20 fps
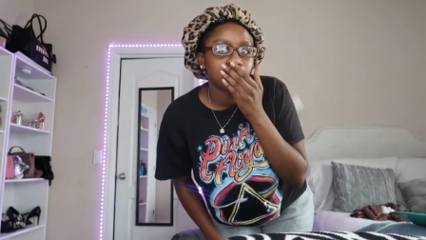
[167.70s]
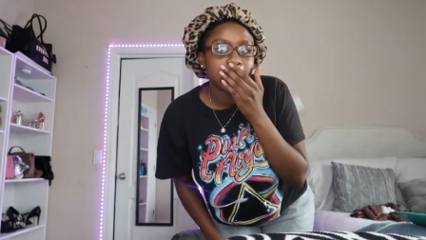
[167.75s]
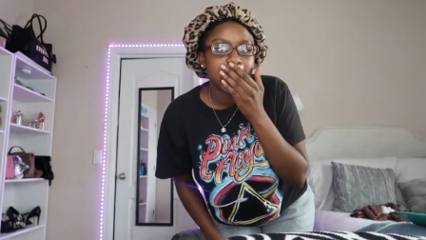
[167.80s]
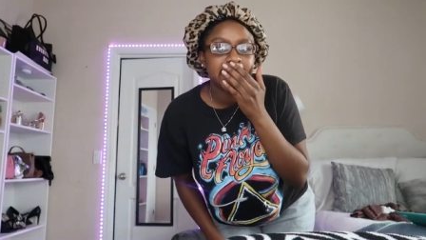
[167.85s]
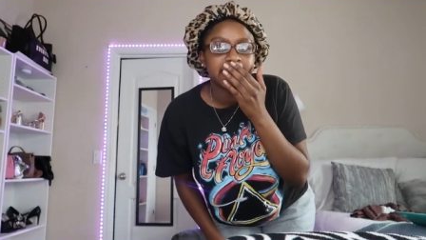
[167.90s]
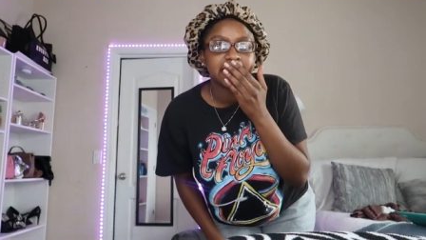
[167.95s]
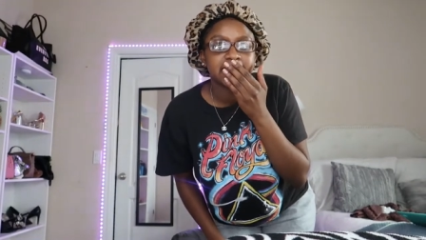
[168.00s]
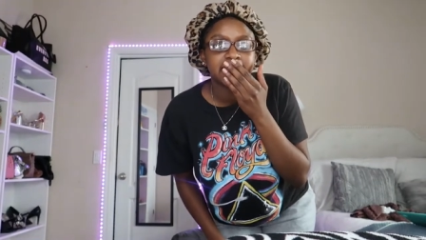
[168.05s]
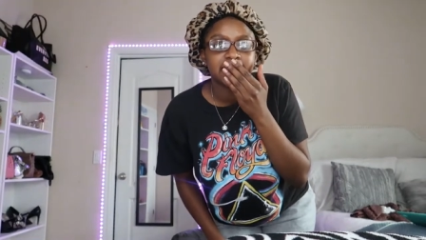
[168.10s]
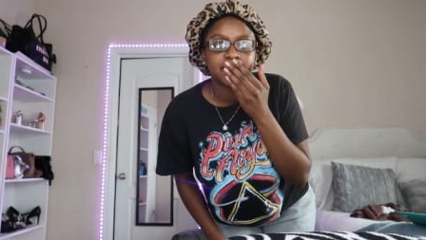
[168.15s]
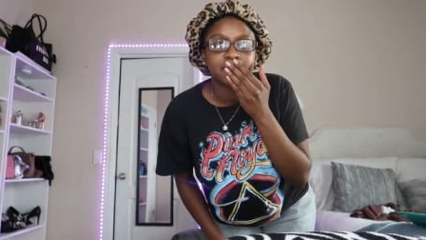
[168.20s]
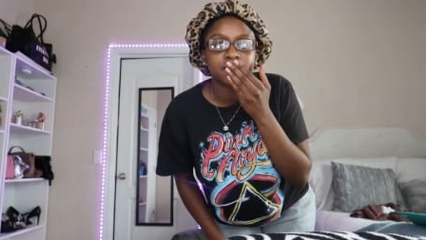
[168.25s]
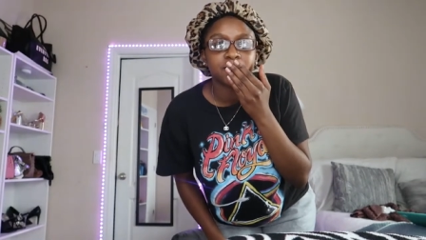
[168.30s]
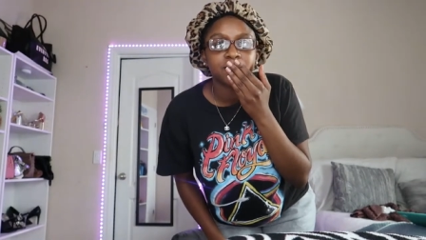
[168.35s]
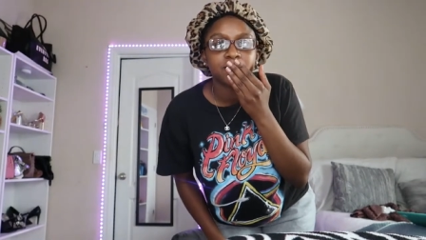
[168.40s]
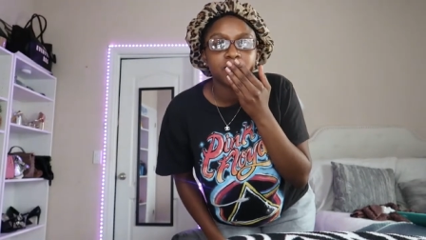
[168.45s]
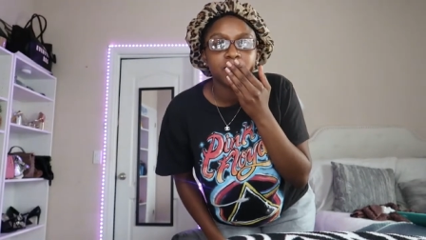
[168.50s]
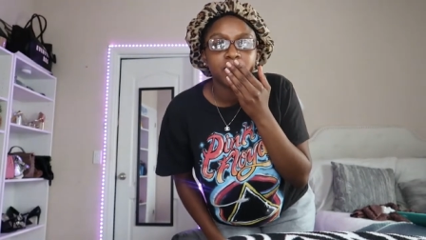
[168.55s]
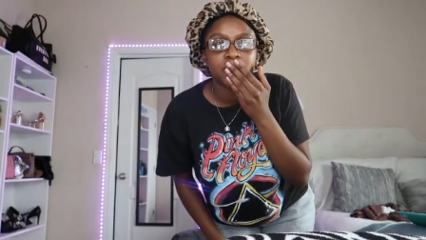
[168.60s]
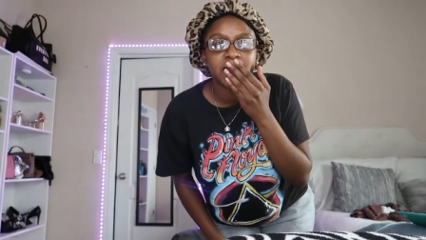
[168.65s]
I think,
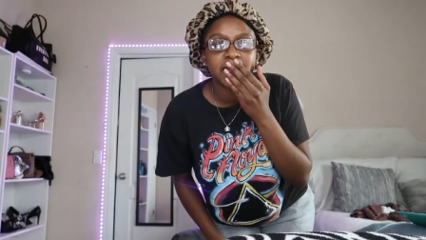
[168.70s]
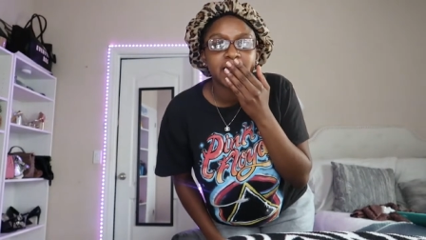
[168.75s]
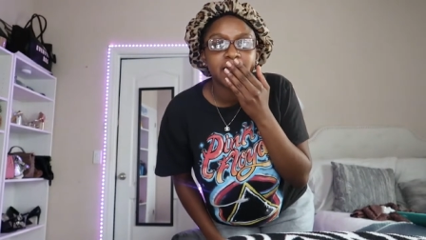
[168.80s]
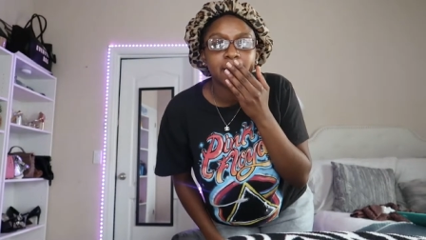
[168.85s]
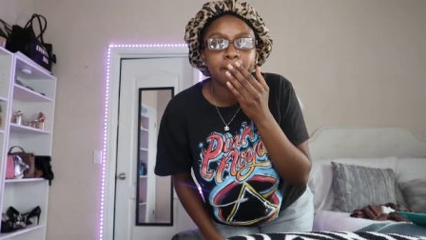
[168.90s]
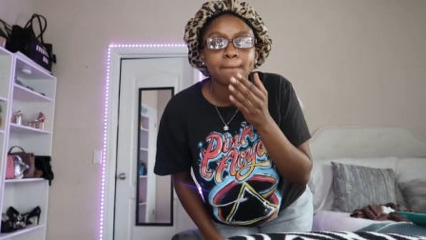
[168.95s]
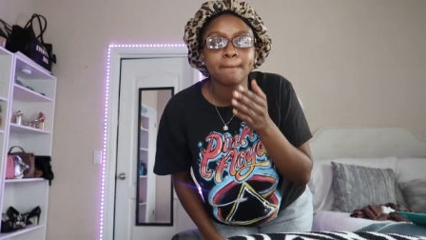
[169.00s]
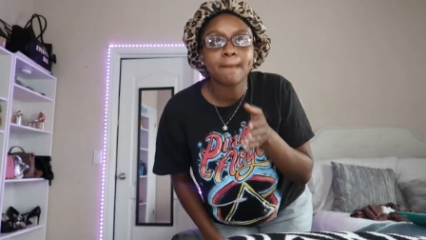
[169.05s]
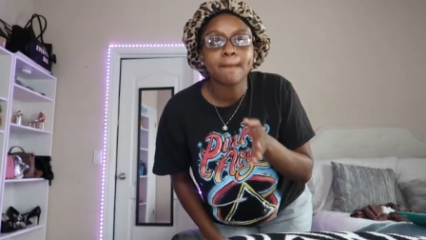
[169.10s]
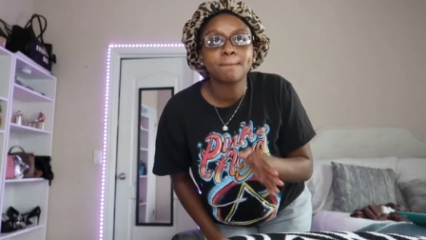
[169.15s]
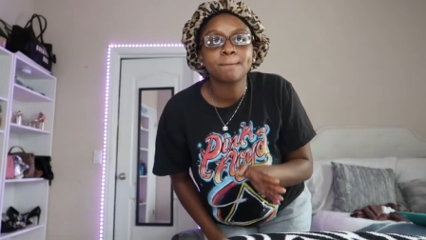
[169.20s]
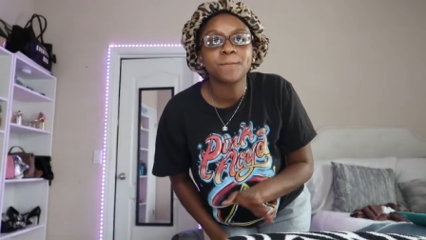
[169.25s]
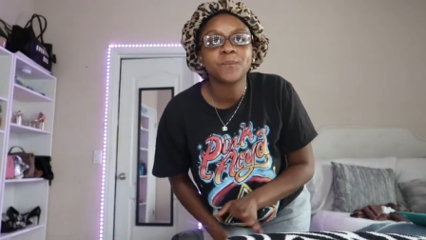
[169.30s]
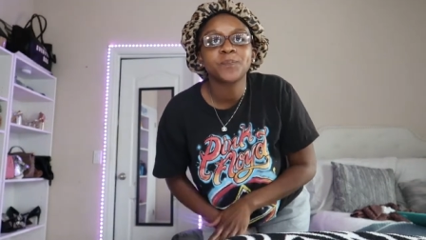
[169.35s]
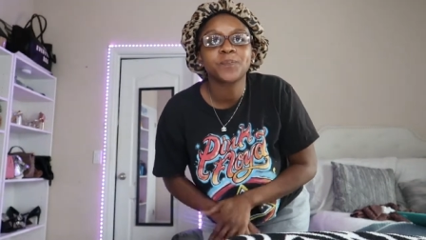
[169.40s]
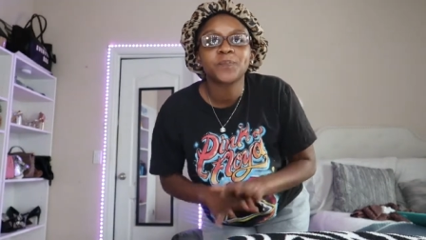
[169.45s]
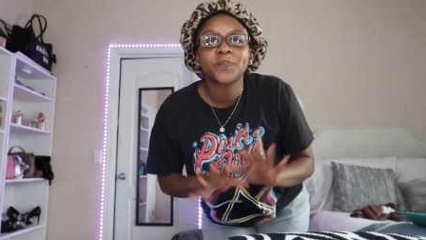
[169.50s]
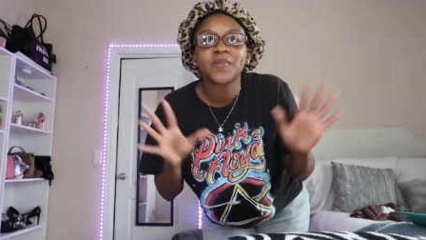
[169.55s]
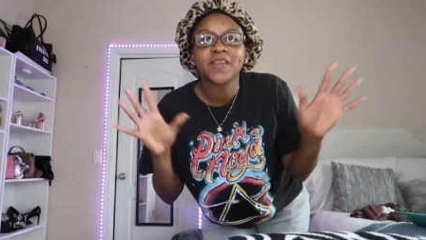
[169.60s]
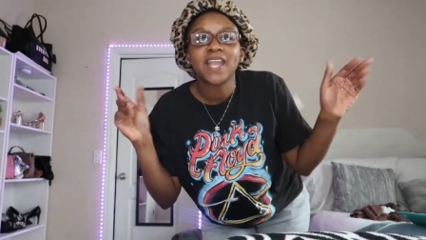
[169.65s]
but
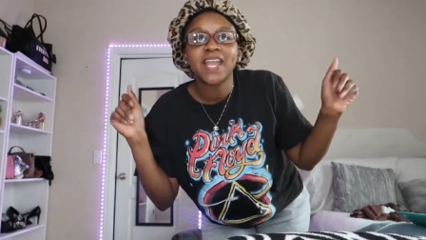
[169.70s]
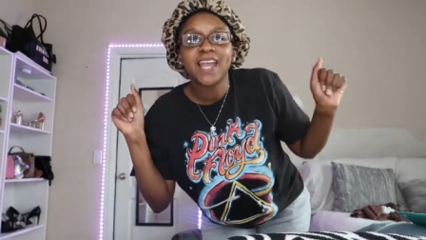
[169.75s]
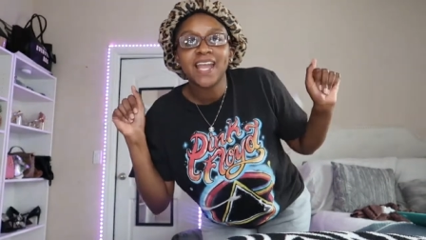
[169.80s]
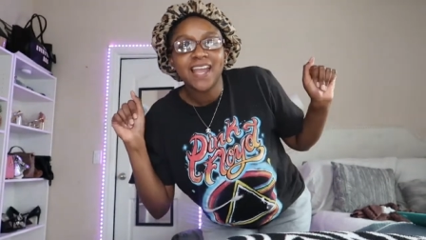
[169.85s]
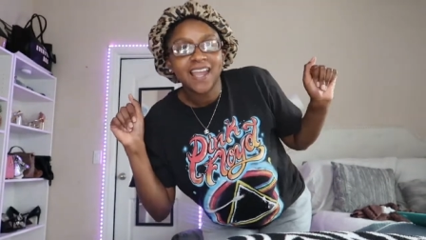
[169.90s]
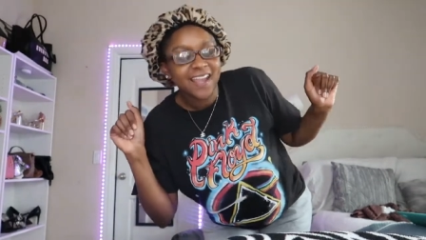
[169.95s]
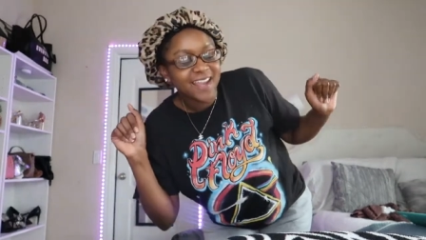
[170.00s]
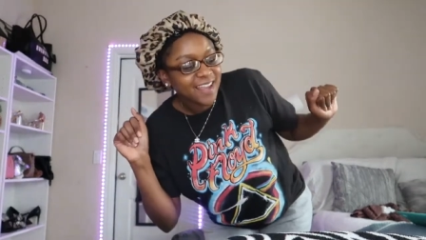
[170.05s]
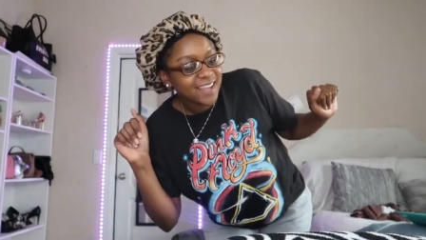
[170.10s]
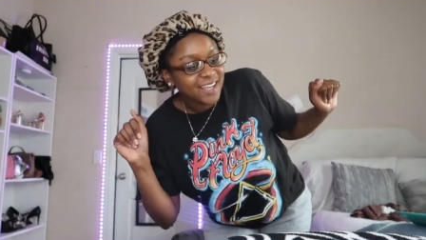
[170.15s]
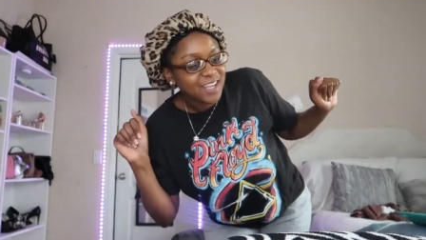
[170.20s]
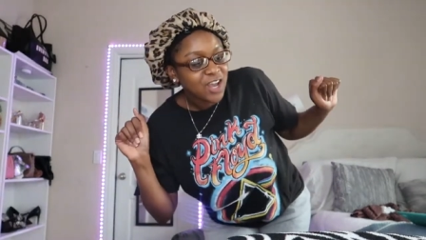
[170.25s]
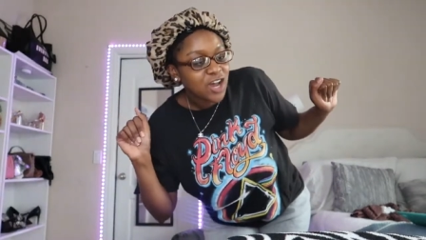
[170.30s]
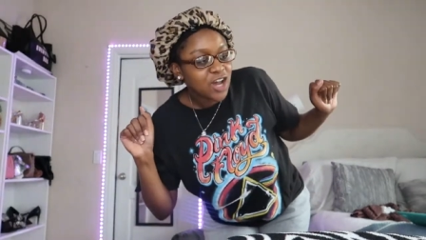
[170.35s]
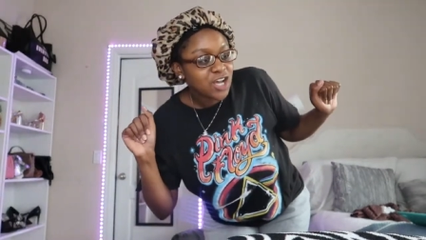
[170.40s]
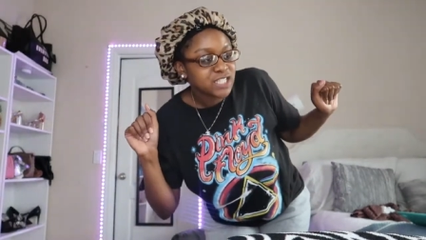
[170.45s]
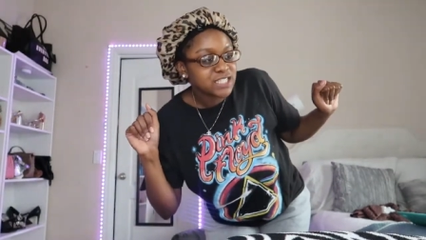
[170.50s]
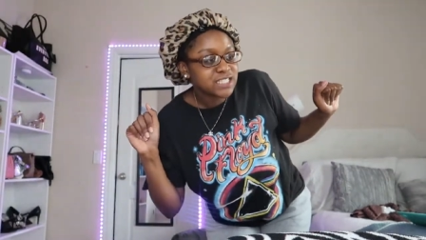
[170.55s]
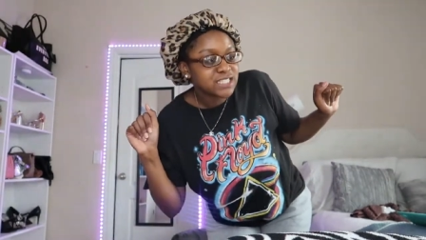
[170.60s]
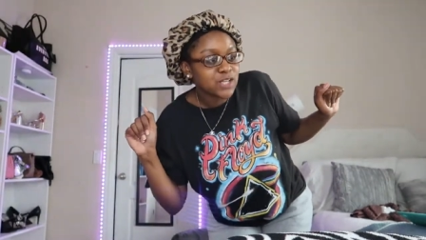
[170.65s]
hey y'all,